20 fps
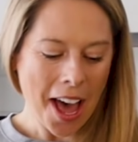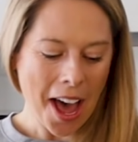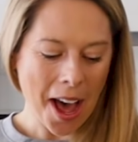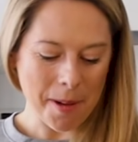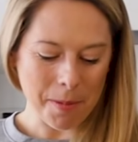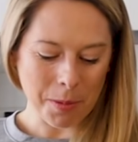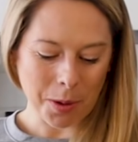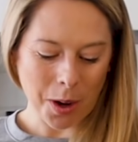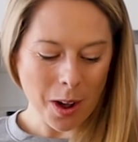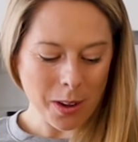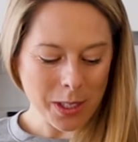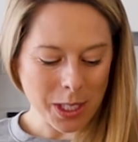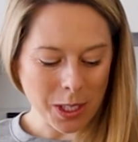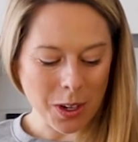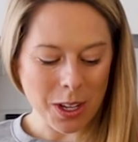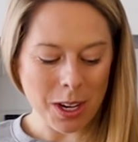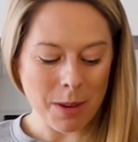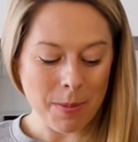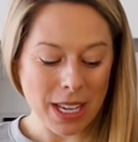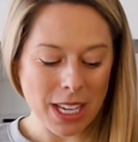We're
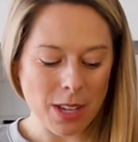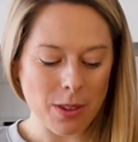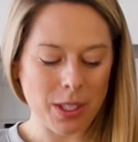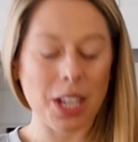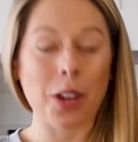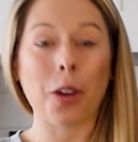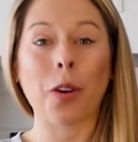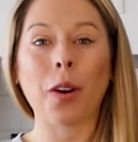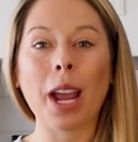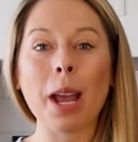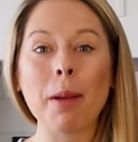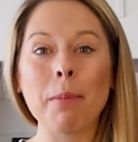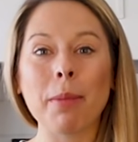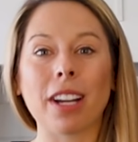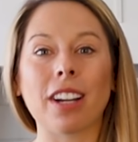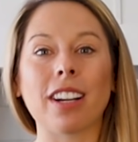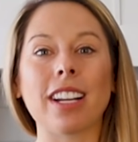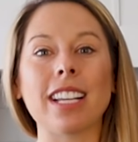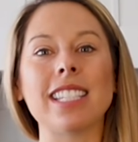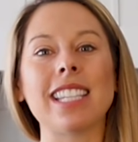also gonna be using
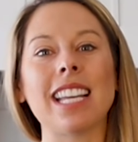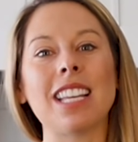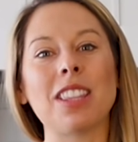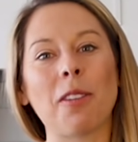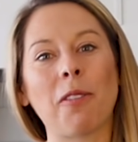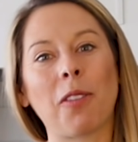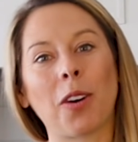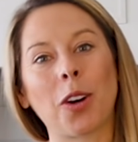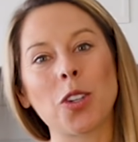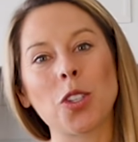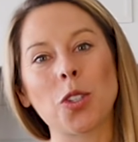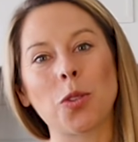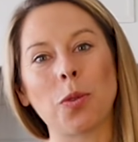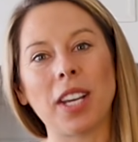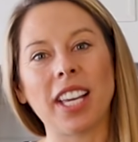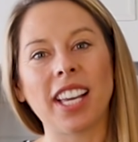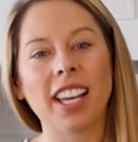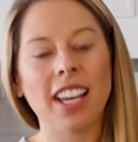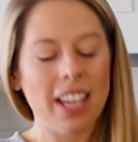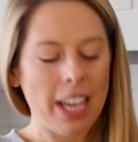cranberries in the first
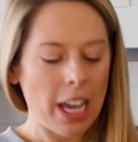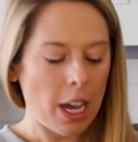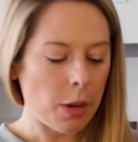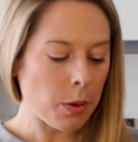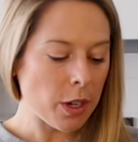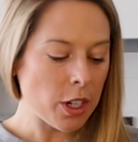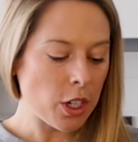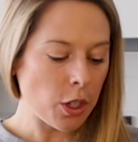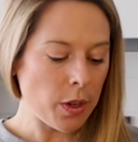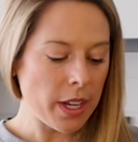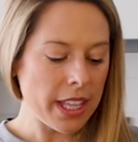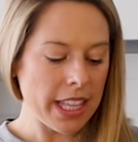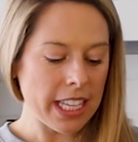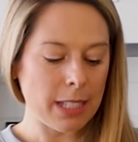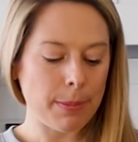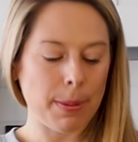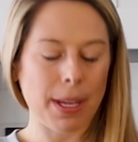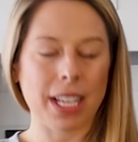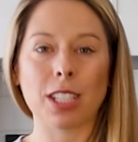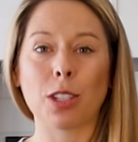week, and we're doing
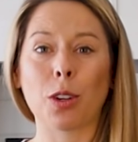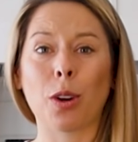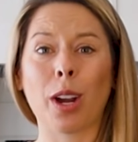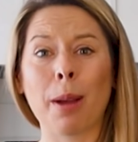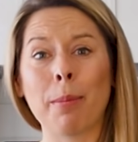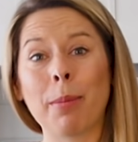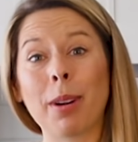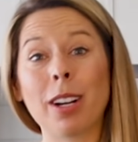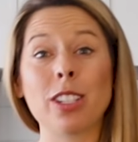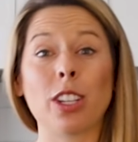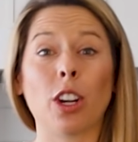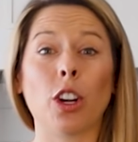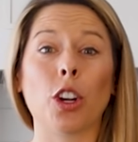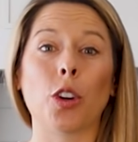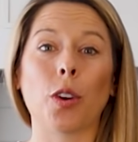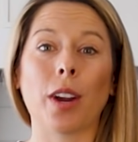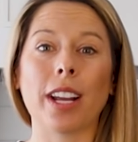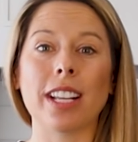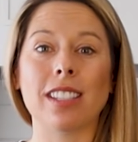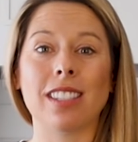this because cranberries are a
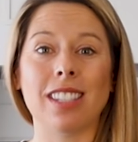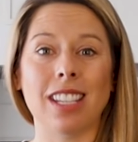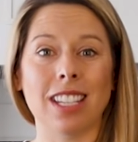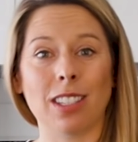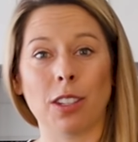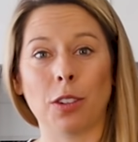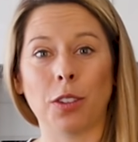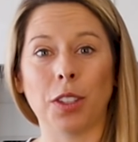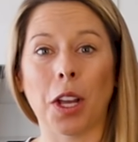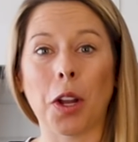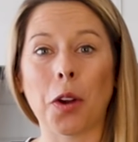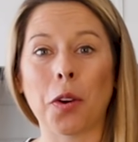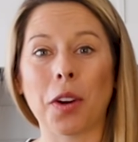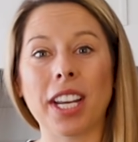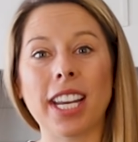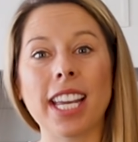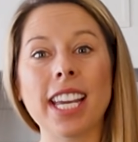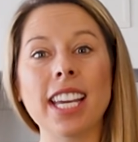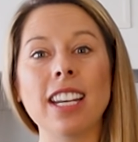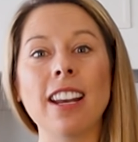great seasonal
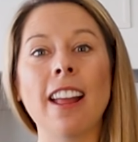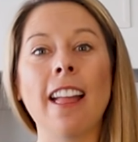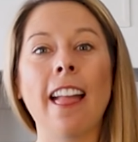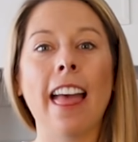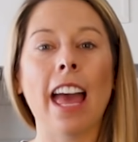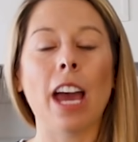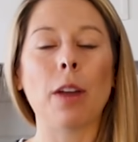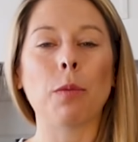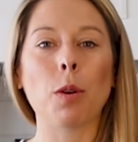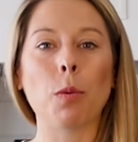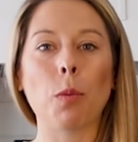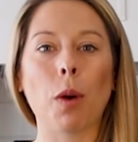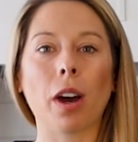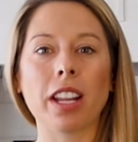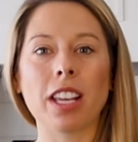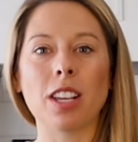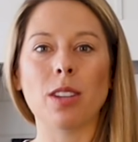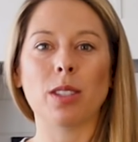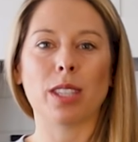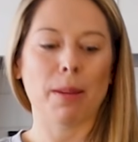ingredient, and we
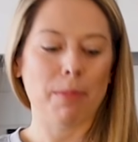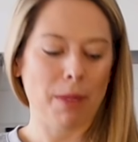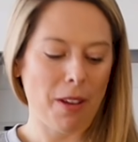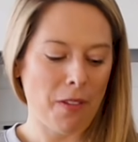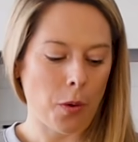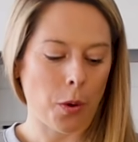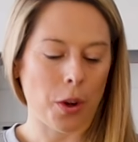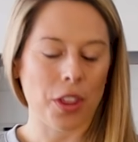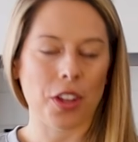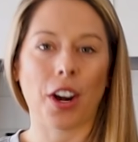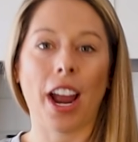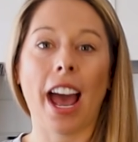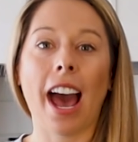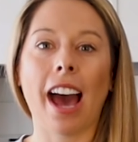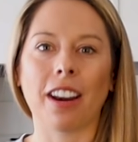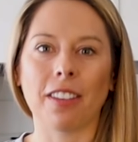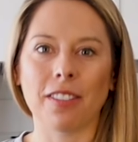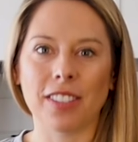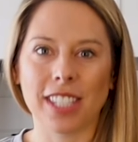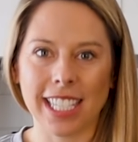wanna use them before they're
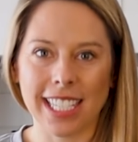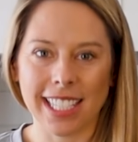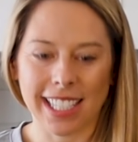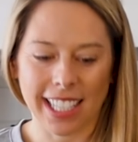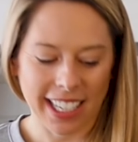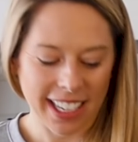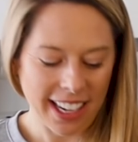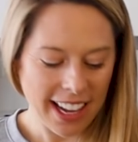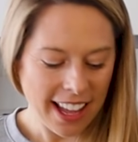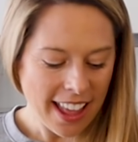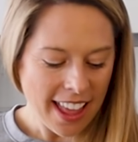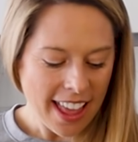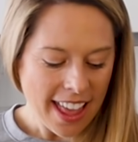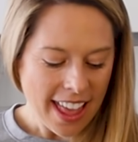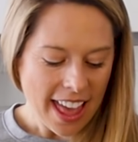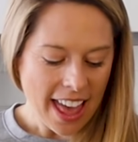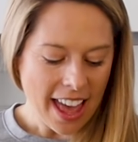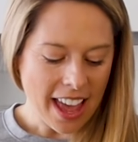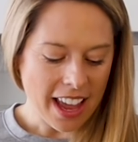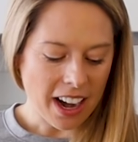out of season.
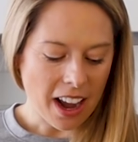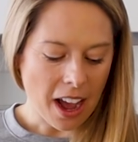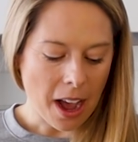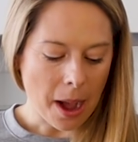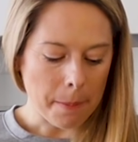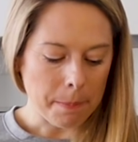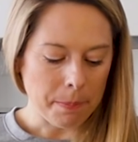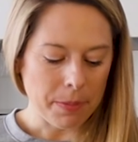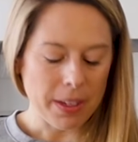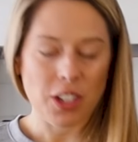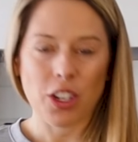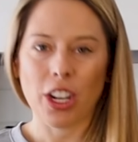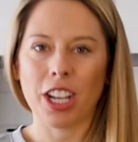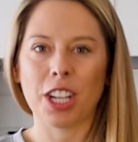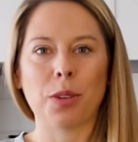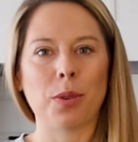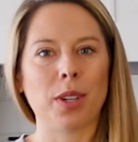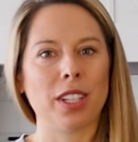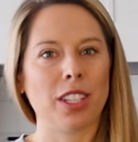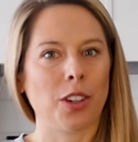And
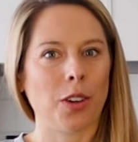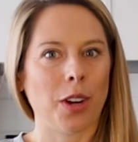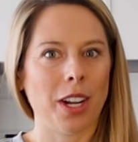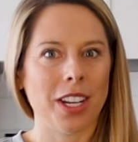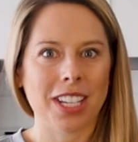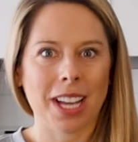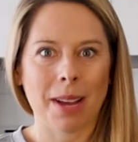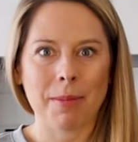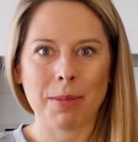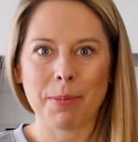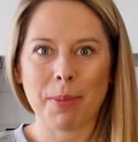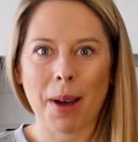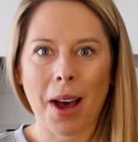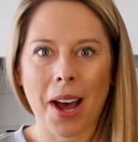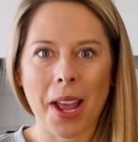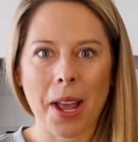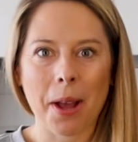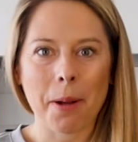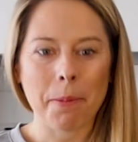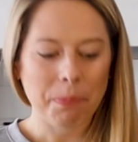January is a great time to
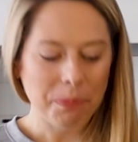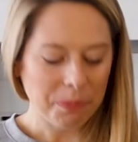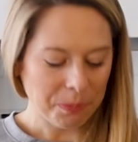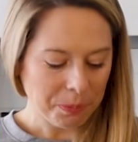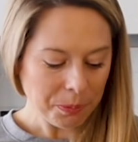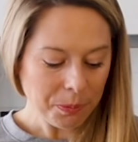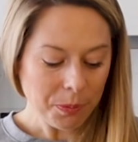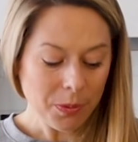buy them.